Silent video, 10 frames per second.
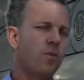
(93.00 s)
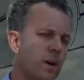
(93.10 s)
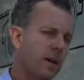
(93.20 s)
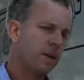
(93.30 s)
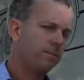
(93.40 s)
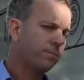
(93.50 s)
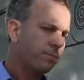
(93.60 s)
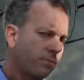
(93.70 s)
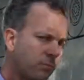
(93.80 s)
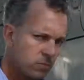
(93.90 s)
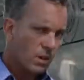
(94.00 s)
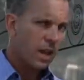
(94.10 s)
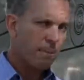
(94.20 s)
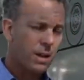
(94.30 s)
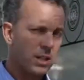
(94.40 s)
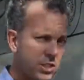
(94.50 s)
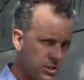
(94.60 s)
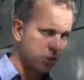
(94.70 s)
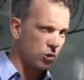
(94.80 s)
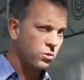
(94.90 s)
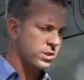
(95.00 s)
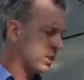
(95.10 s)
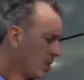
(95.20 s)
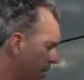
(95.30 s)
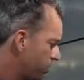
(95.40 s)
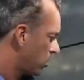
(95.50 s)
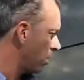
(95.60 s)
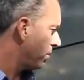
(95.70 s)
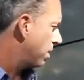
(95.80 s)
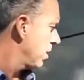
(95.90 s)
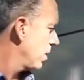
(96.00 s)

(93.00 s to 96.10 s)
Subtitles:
balancing the jewels at the same time.